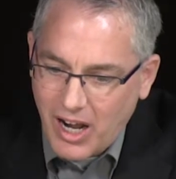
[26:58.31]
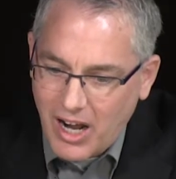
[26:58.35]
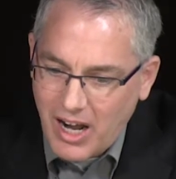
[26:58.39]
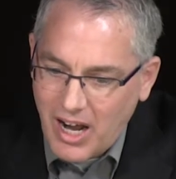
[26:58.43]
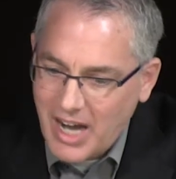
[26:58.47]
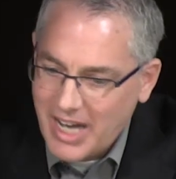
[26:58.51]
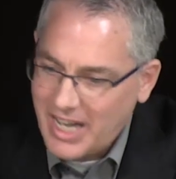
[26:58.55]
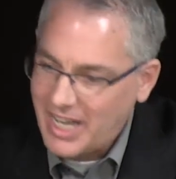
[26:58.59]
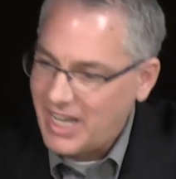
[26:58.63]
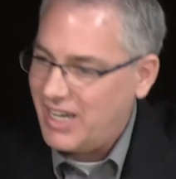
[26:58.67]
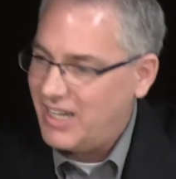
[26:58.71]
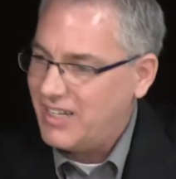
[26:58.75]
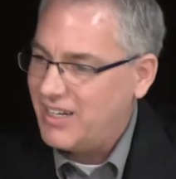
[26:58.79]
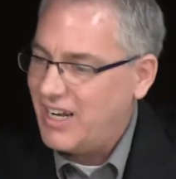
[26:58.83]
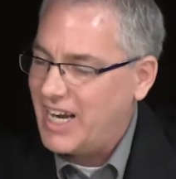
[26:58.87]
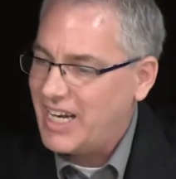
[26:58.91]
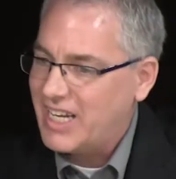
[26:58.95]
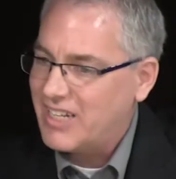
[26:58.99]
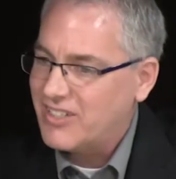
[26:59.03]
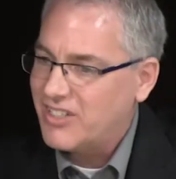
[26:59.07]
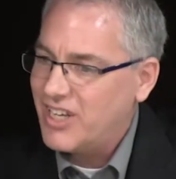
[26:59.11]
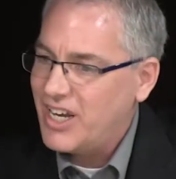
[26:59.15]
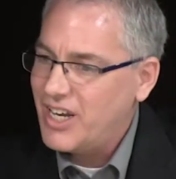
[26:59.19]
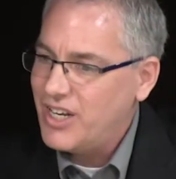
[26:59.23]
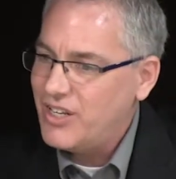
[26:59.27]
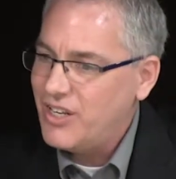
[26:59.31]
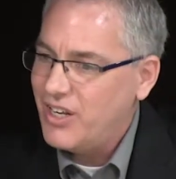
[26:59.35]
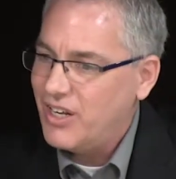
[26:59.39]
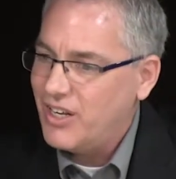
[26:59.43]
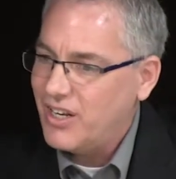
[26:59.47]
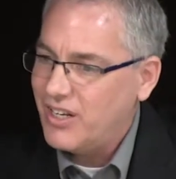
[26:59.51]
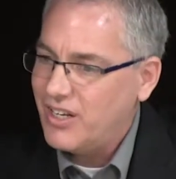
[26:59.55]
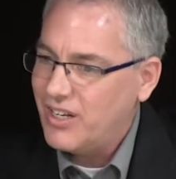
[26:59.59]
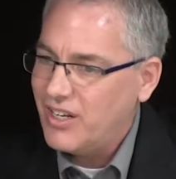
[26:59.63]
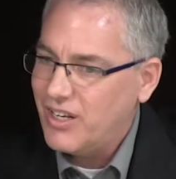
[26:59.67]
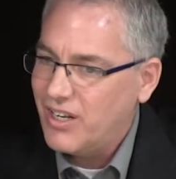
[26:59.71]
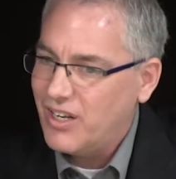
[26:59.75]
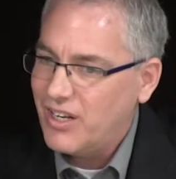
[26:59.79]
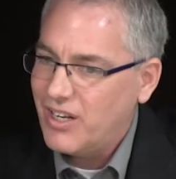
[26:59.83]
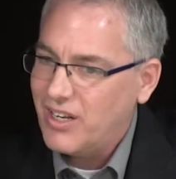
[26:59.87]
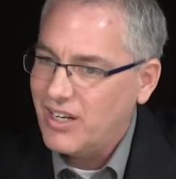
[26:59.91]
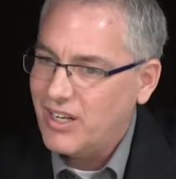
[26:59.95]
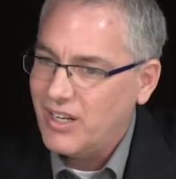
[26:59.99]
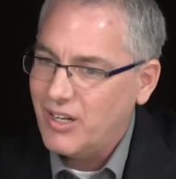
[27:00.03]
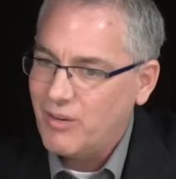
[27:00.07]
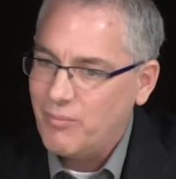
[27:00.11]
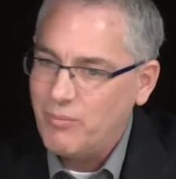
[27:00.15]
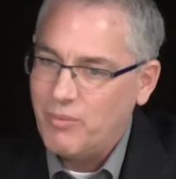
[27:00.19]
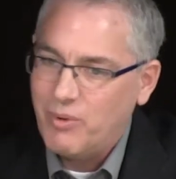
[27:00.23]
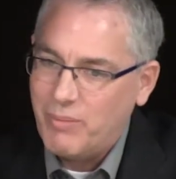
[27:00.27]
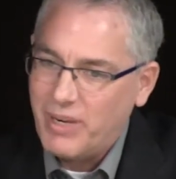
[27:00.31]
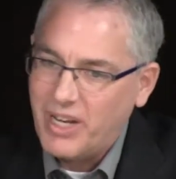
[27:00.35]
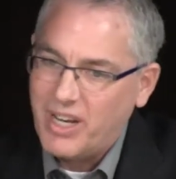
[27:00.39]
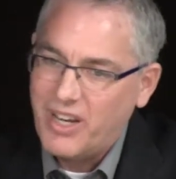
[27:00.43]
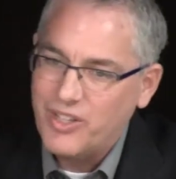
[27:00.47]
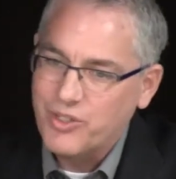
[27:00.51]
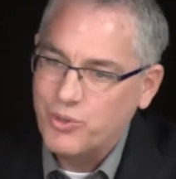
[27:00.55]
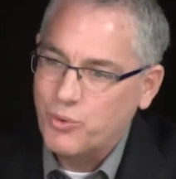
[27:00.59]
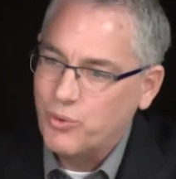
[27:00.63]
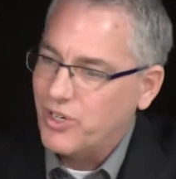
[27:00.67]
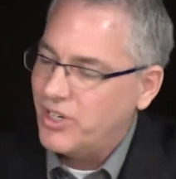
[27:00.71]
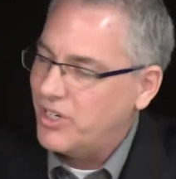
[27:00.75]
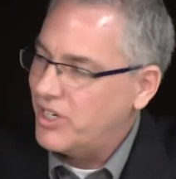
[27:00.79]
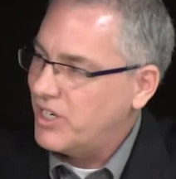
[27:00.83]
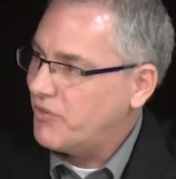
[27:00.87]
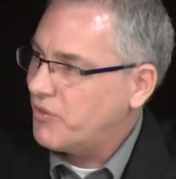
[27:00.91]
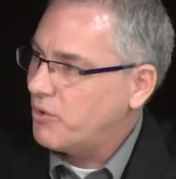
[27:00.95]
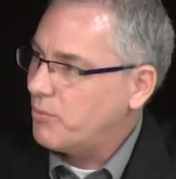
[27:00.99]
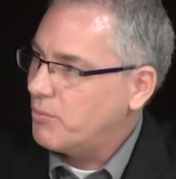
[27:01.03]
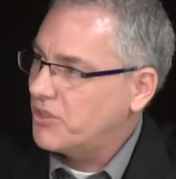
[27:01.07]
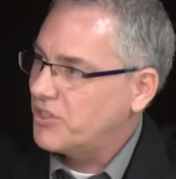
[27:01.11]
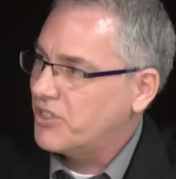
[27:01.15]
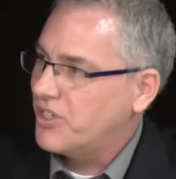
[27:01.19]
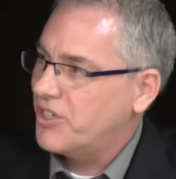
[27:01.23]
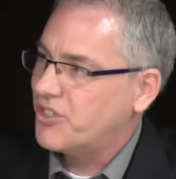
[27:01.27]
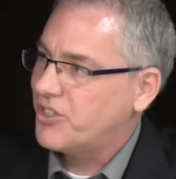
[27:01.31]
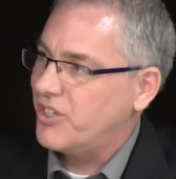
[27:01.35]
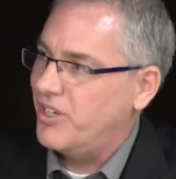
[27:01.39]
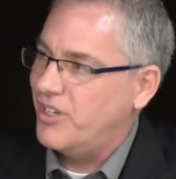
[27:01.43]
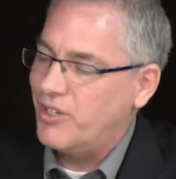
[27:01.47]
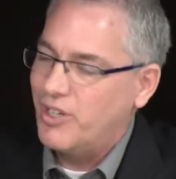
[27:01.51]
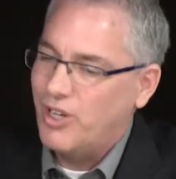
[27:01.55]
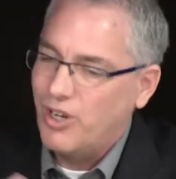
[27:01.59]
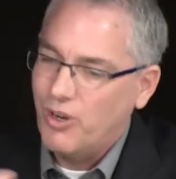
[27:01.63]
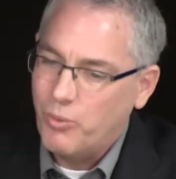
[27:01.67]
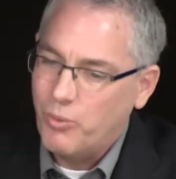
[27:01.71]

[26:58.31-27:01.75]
I could say, because we're in a different position,